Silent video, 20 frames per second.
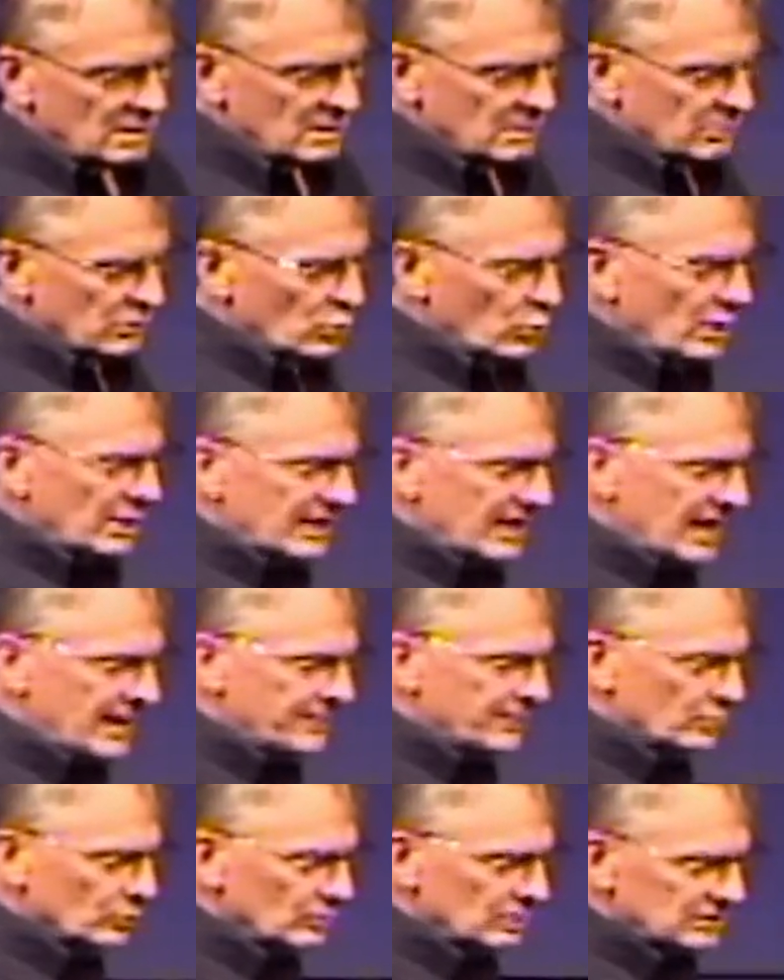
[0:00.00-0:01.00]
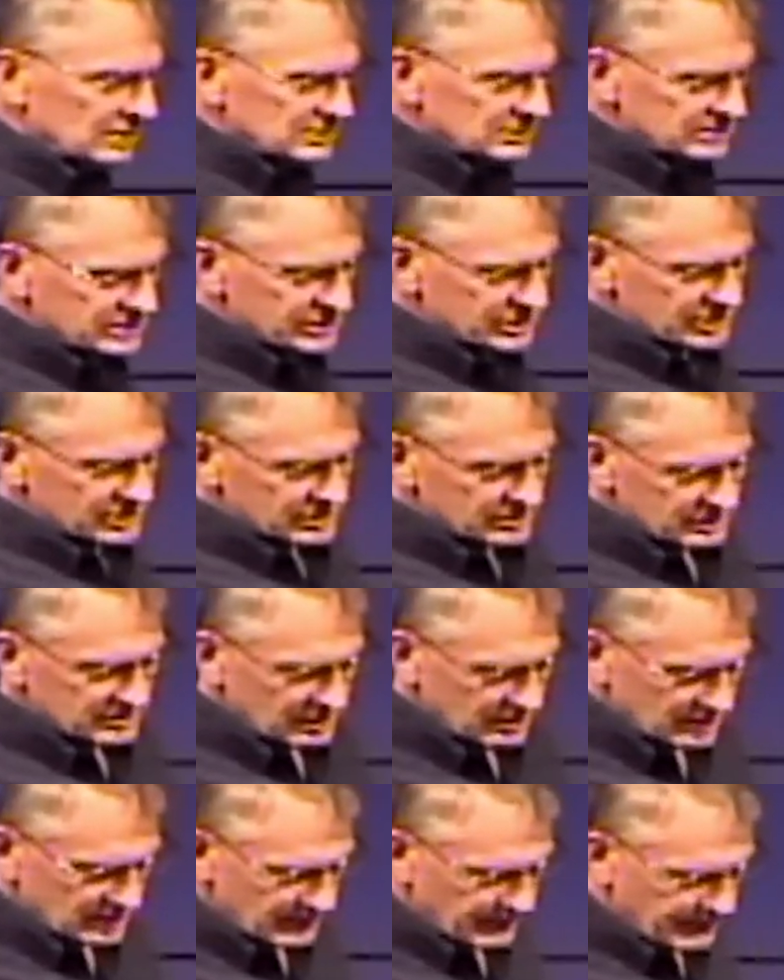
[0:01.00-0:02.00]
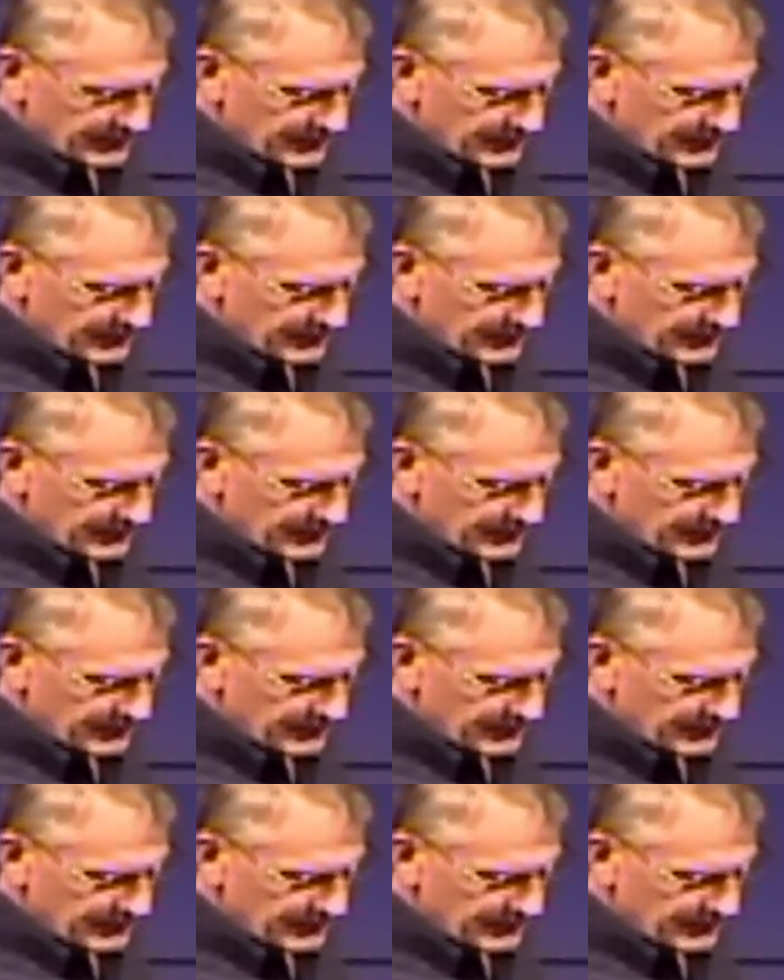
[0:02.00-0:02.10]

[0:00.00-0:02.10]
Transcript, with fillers: But what happened was the